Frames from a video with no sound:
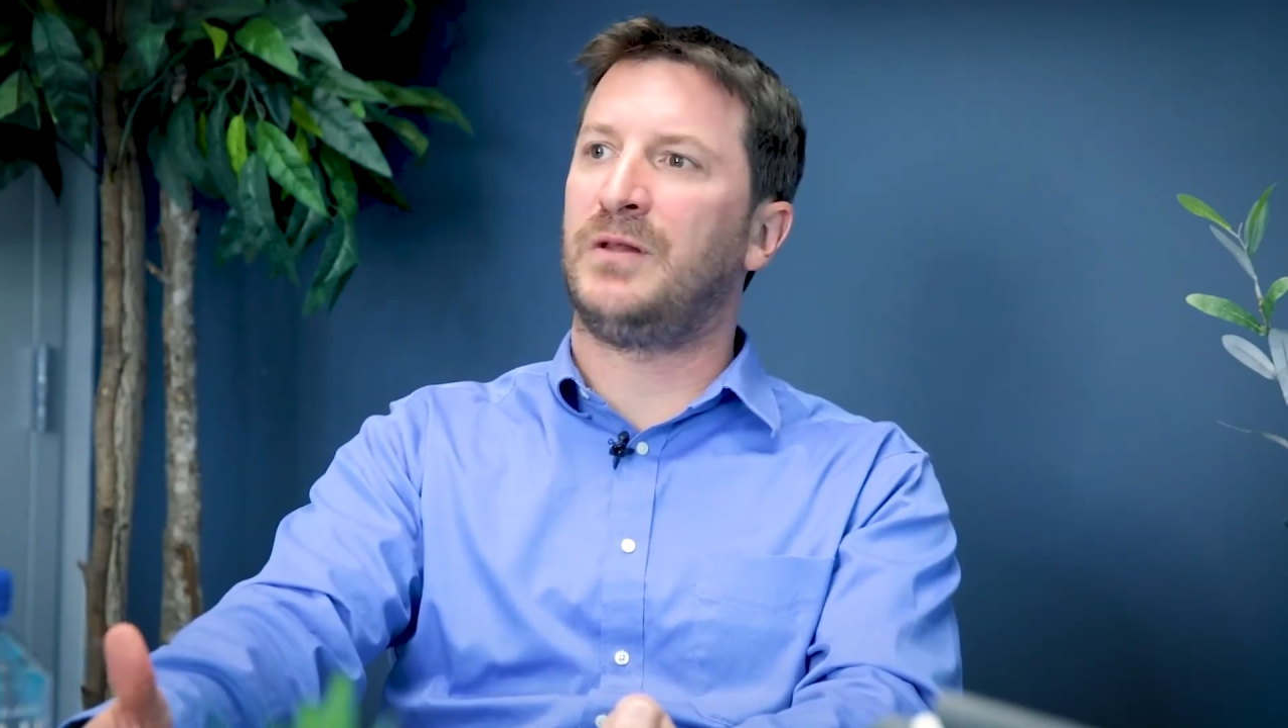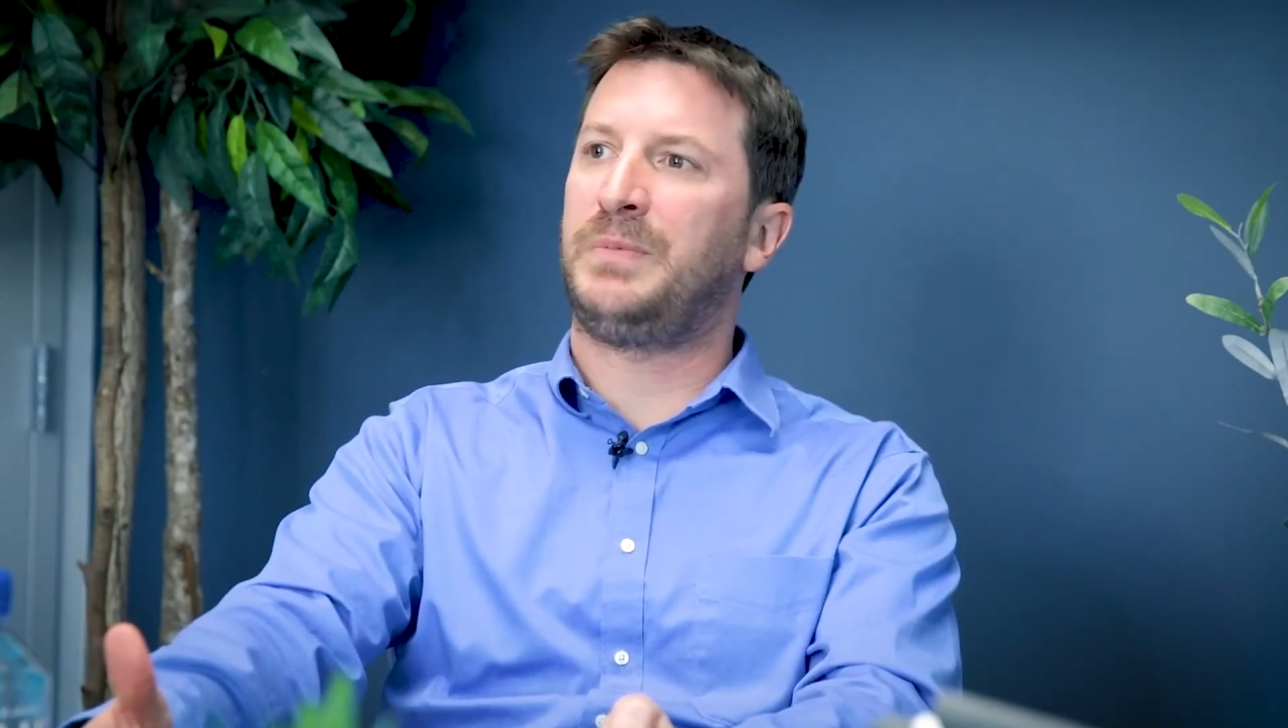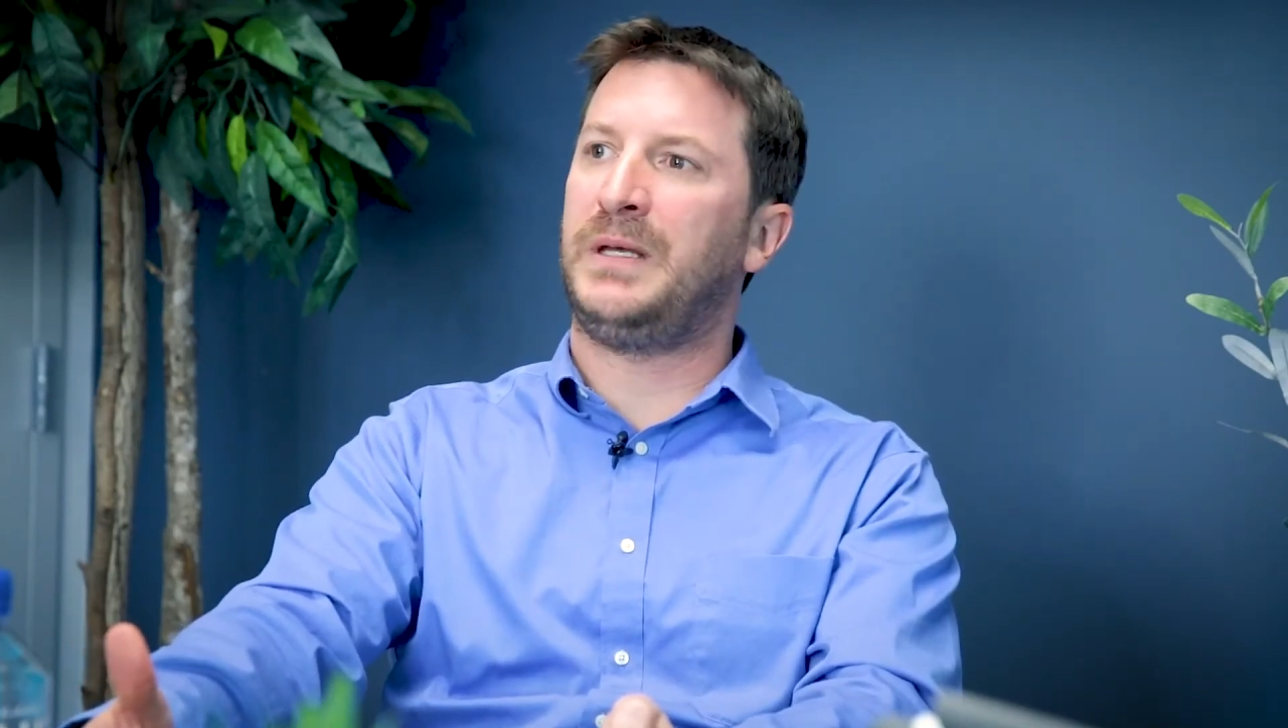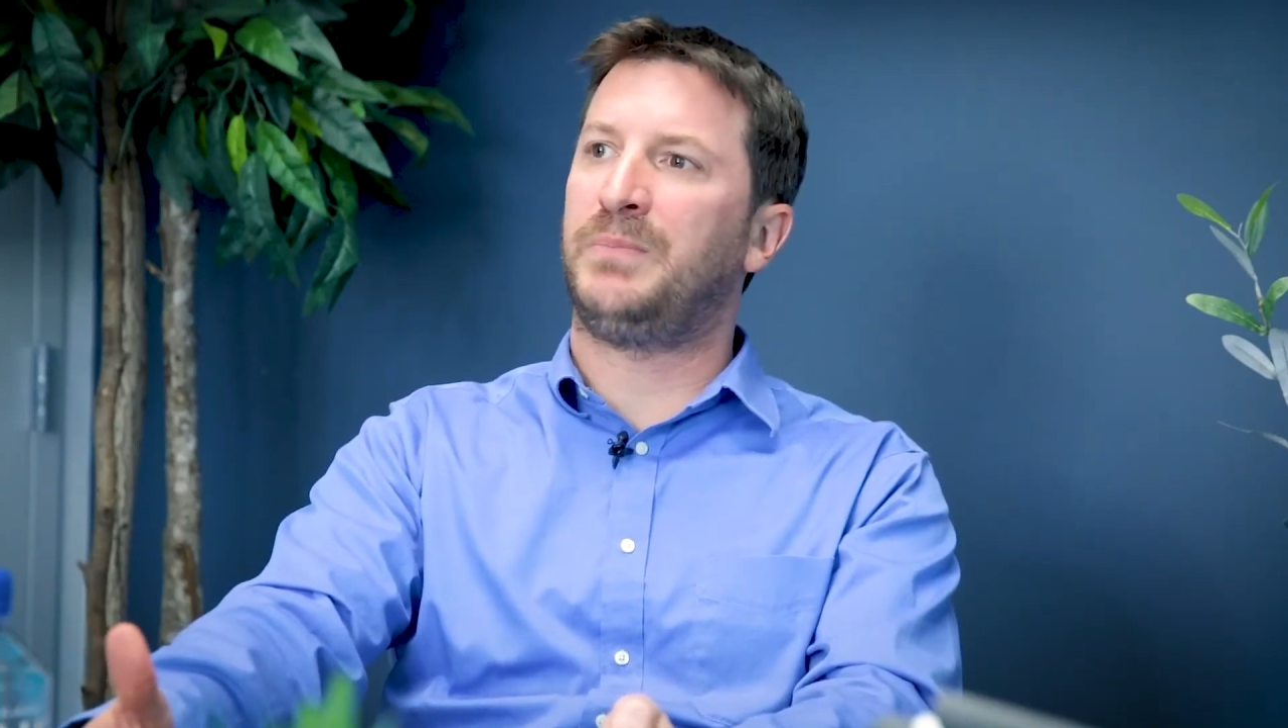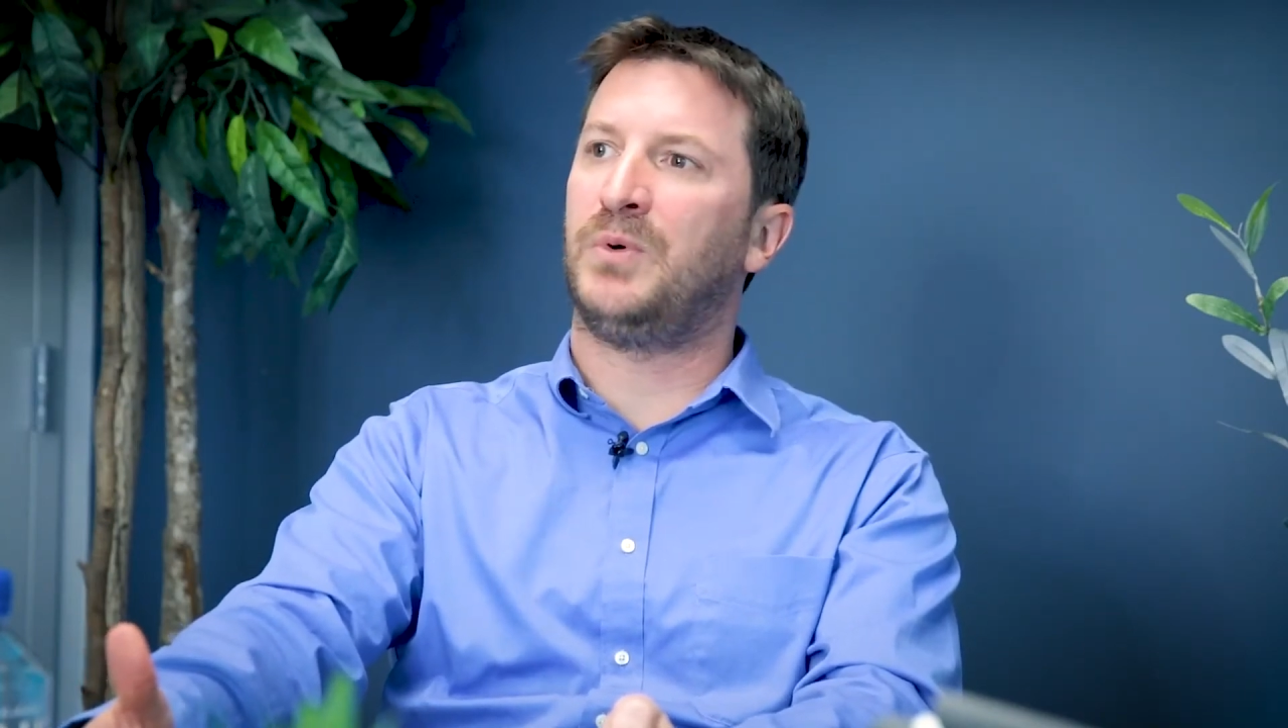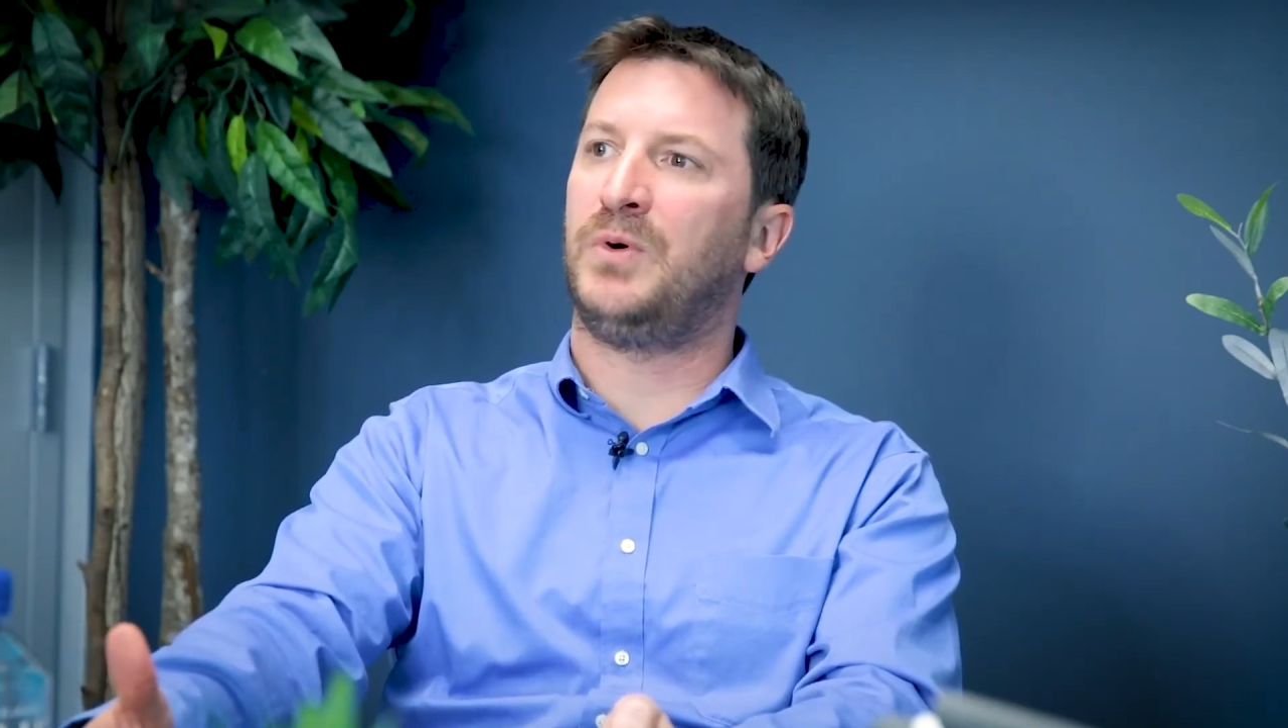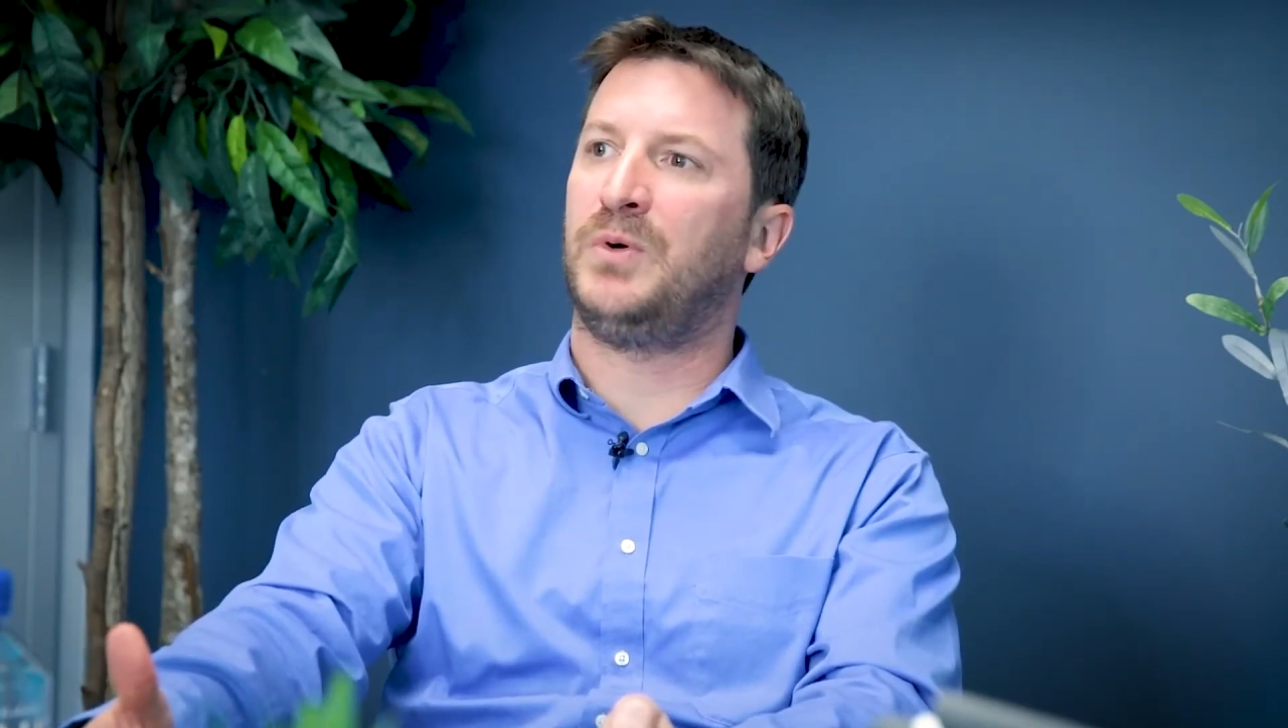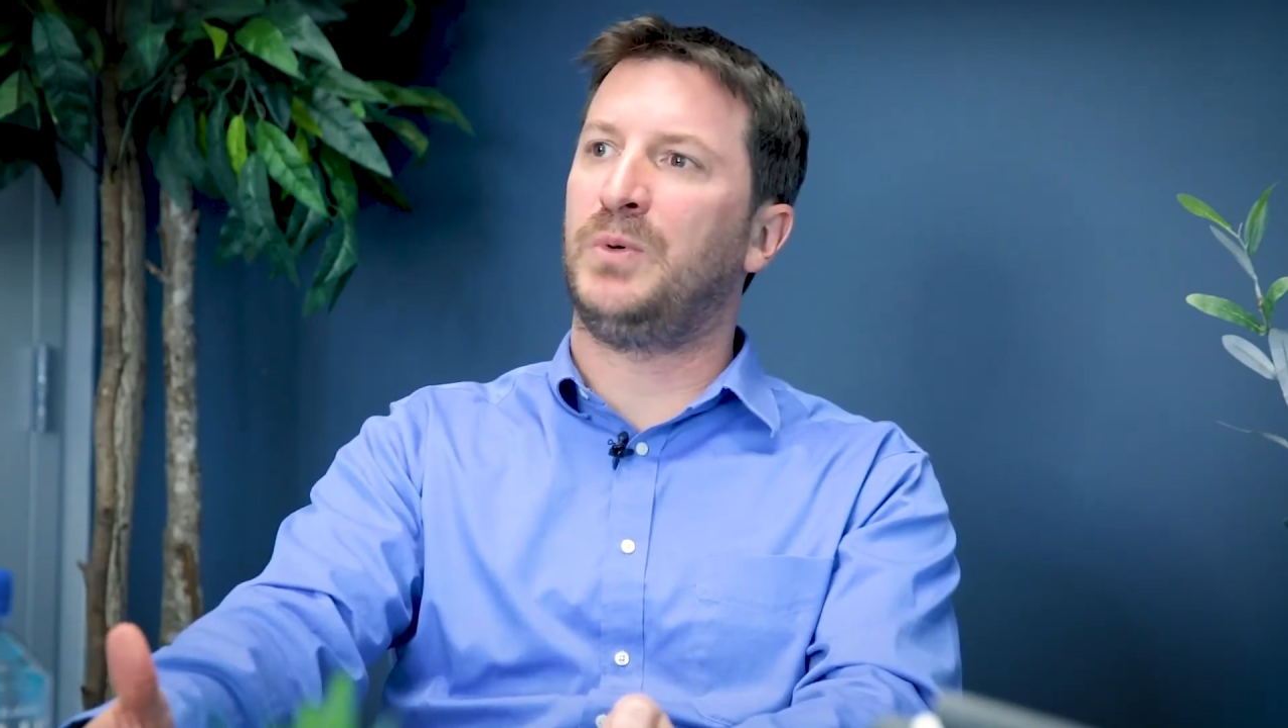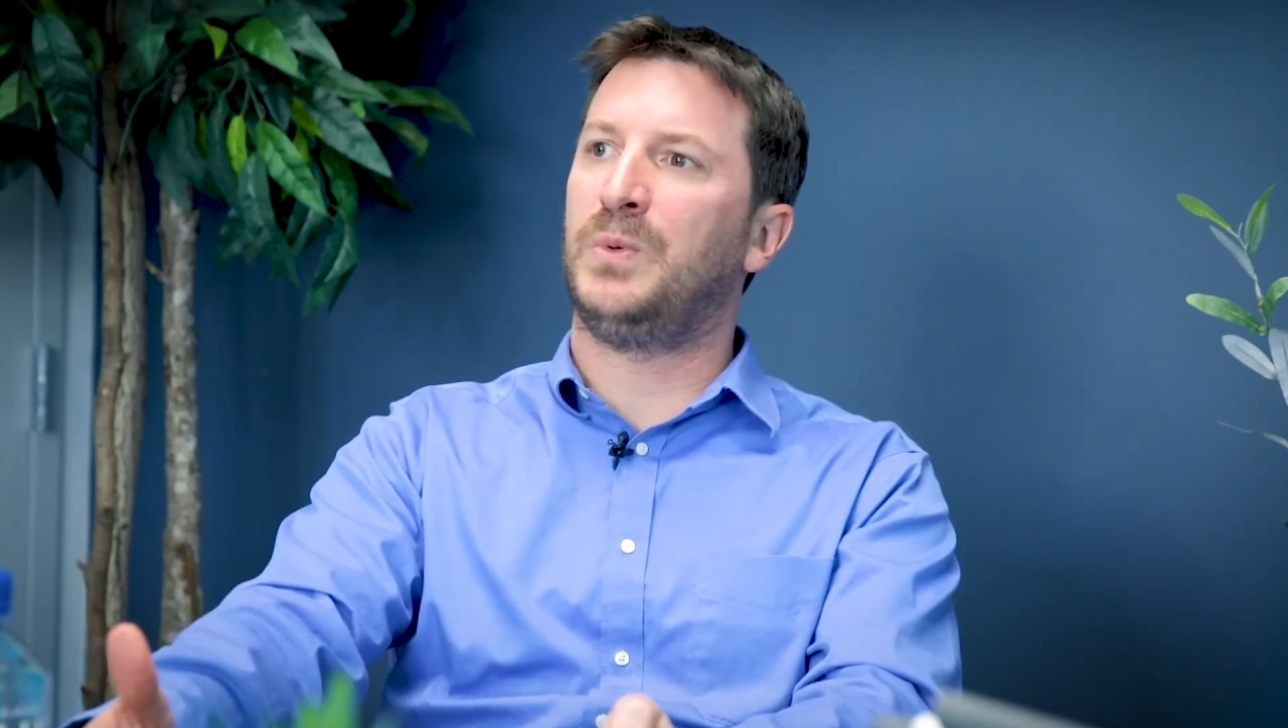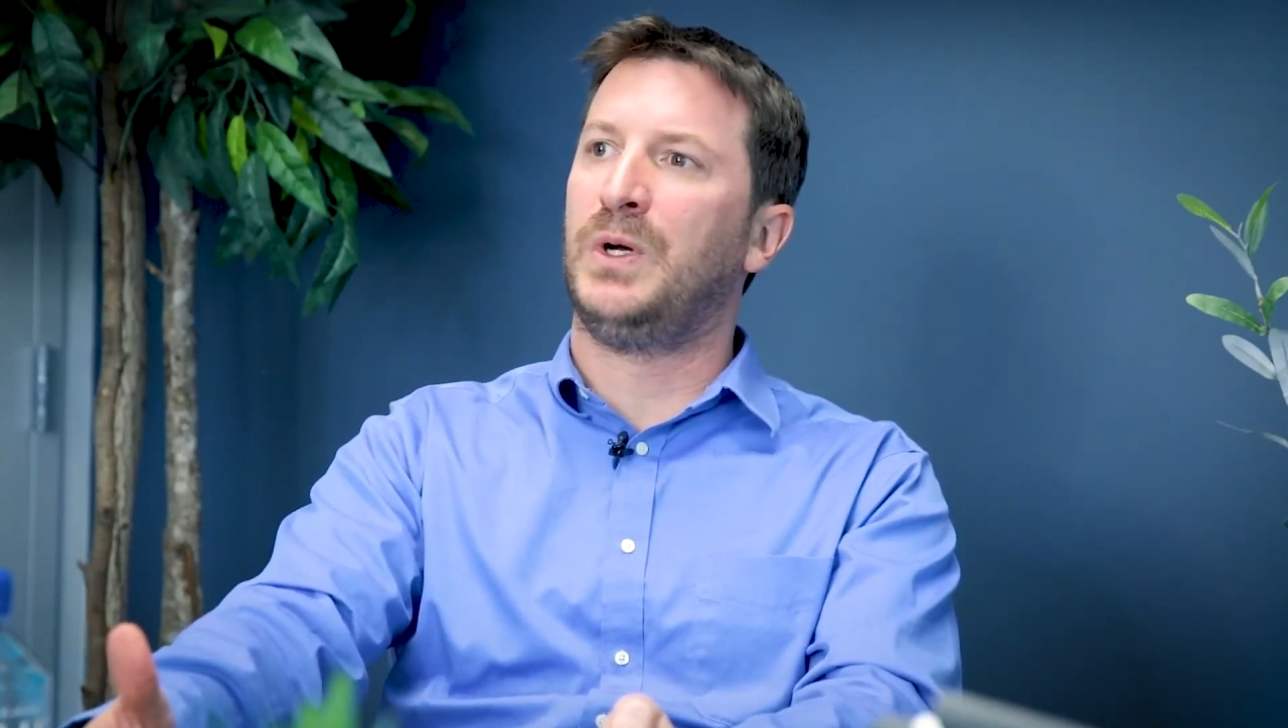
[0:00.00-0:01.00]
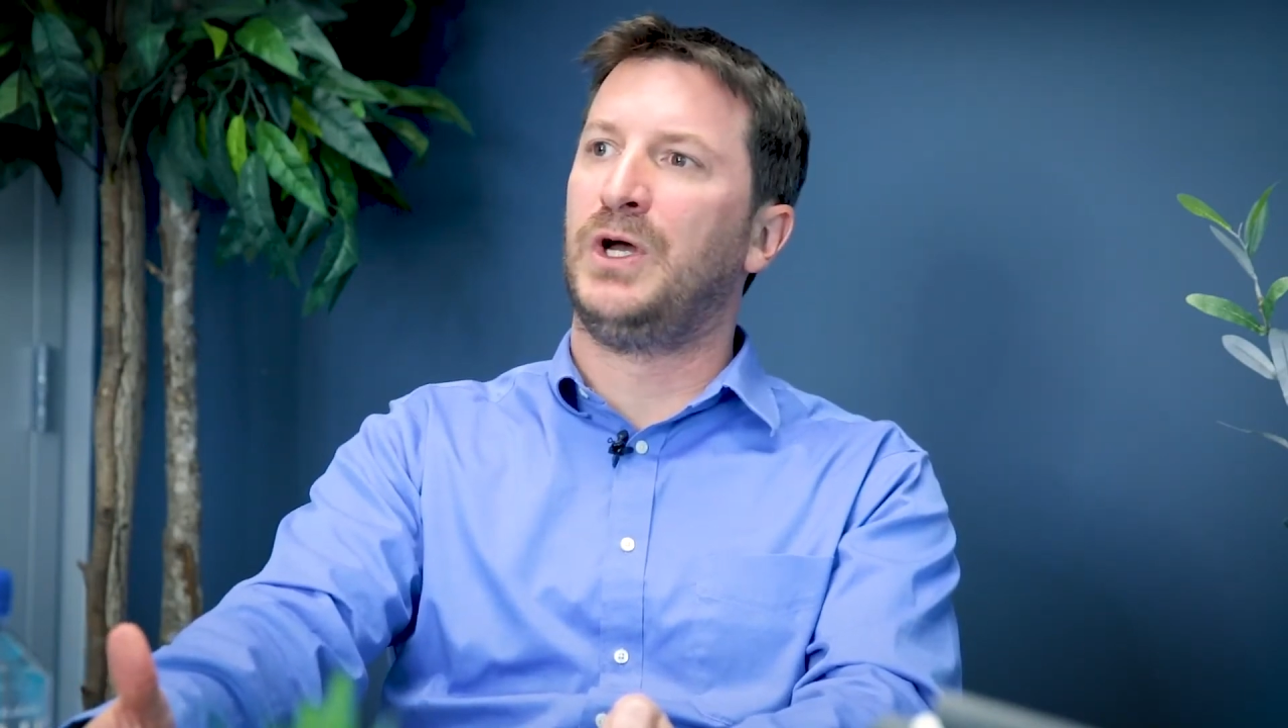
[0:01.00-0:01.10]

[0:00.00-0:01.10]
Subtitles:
people who